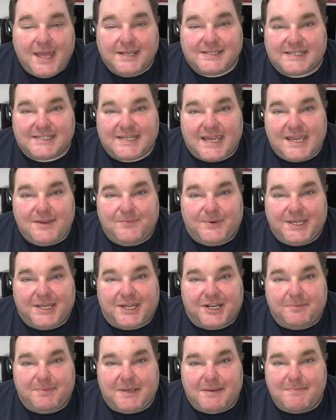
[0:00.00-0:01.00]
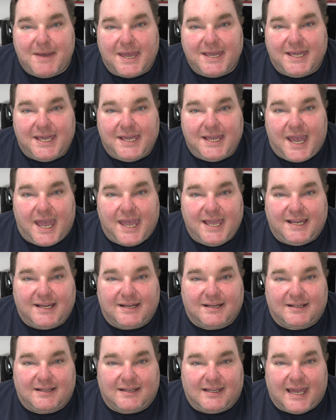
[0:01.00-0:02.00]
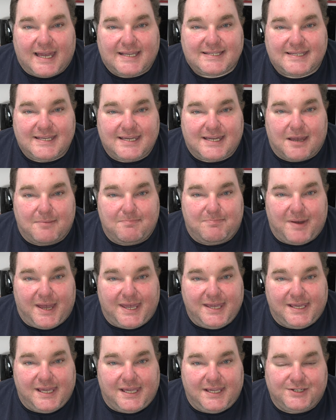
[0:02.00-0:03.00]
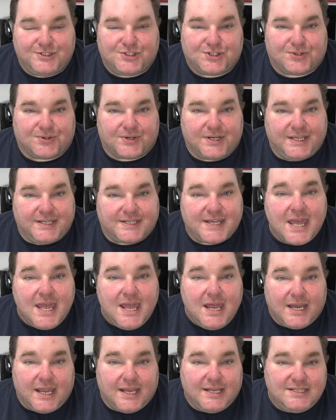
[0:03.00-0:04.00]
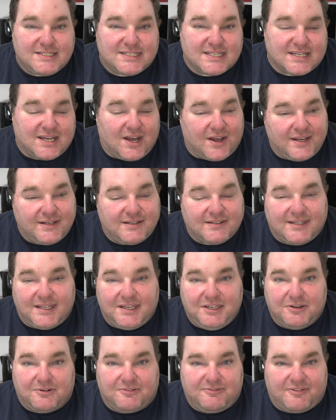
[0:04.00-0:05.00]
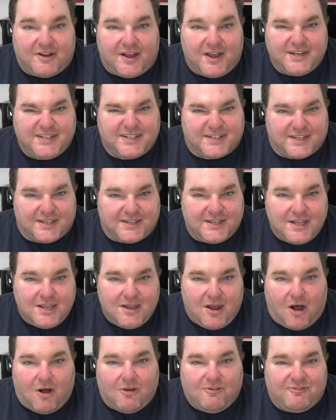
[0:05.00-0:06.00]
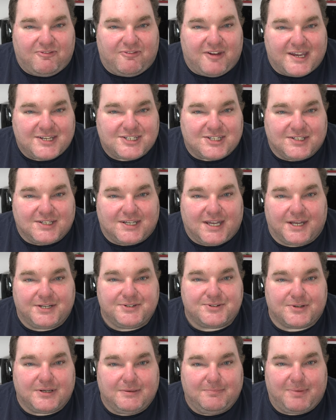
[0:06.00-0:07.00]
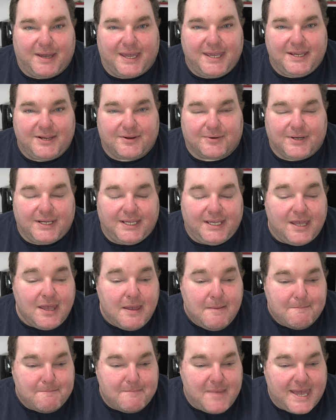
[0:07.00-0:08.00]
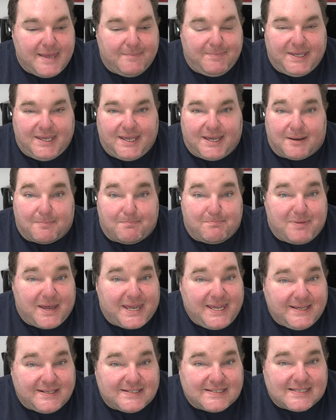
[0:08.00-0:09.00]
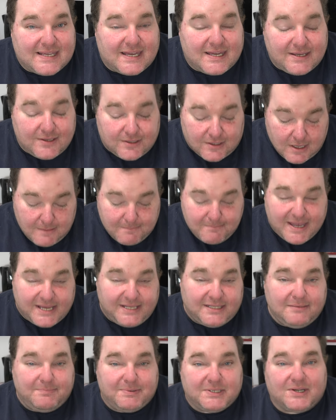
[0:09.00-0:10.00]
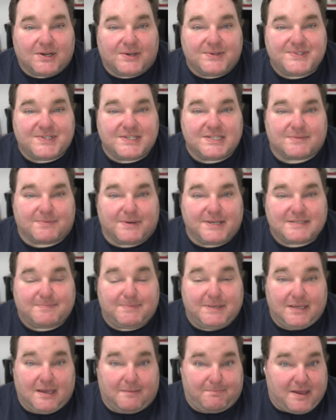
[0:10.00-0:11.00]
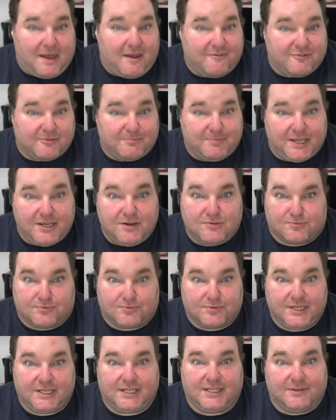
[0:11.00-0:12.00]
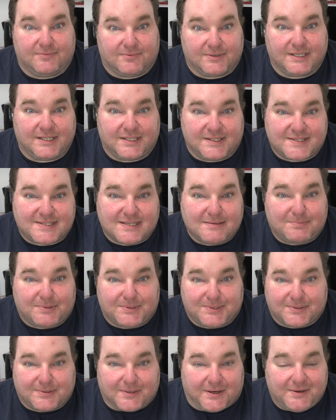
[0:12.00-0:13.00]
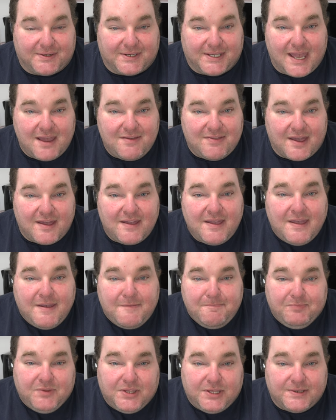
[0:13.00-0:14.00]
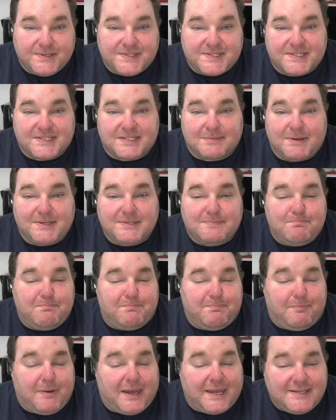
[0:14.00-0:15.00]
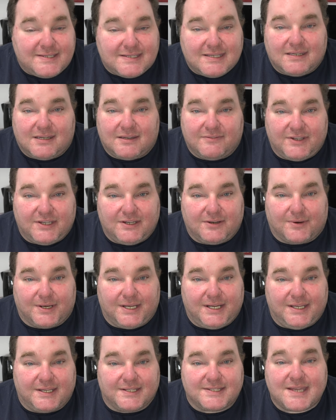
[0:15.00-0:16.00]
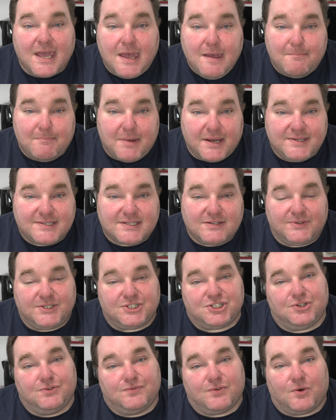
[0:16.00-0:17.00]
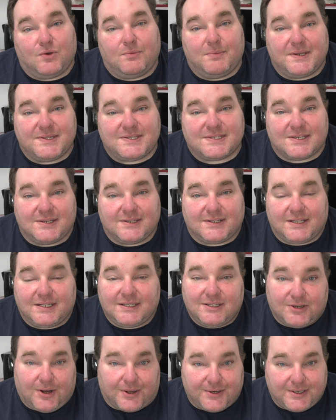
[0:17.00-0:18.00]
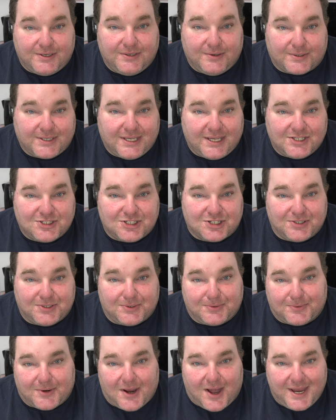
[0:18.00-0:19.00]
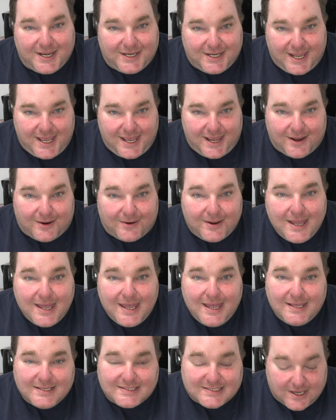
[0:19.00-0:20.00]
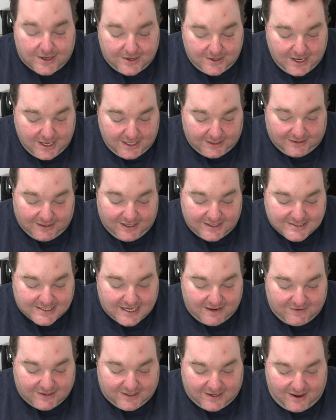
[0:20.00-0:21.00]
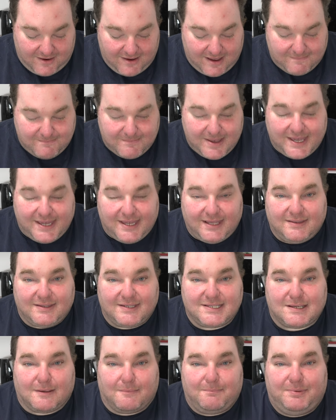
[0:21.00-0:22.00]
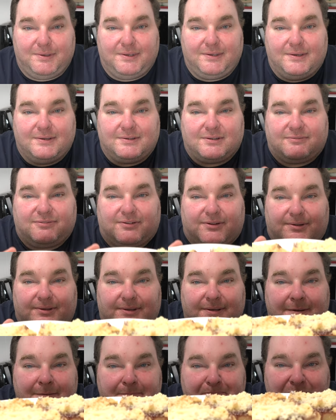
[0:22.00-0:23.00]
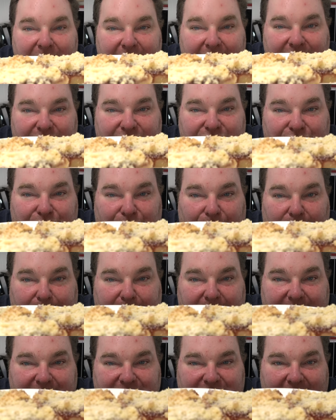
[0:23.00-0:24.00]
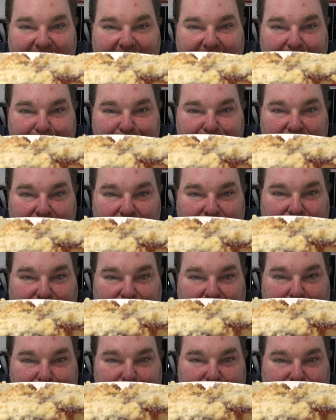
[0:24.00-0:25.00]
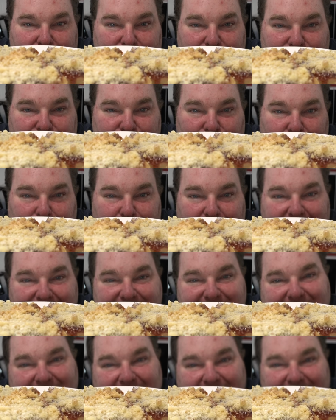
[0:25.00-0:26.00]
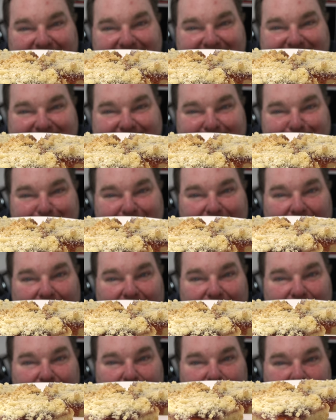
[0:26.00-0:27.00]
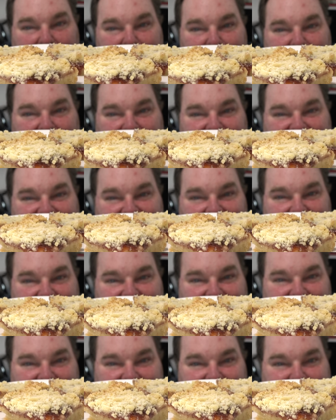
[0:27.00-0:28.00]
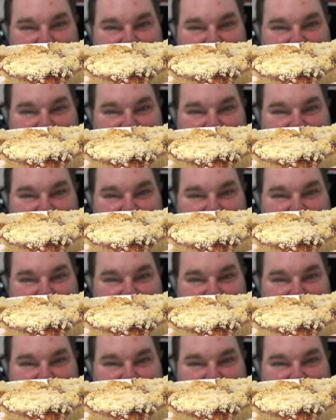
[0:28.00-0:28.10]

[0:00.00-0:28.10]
Today we're going to be making a classic baking treat. It's the kind of thing you'll find at an old-fashioned country bakery, maybe at a bake sale, mainly because this recipe, apart from being really simple to throw together, uses the most basic of ingredients, most of which you've almost certainly got in your kitchen right now. So let's have a go at making this beautiful strawberry jam crumble shortbread slice on the One Pot Chef.